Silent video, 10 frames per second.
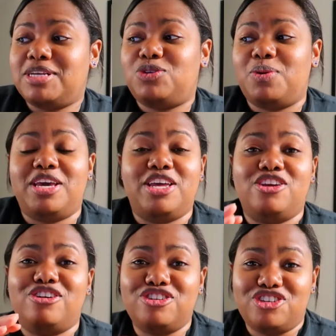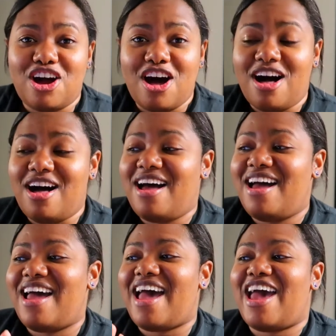between your jaw
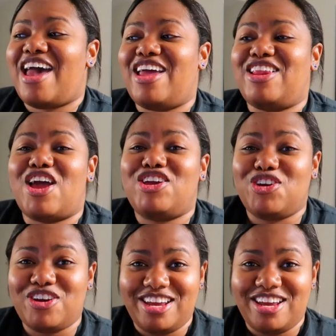and your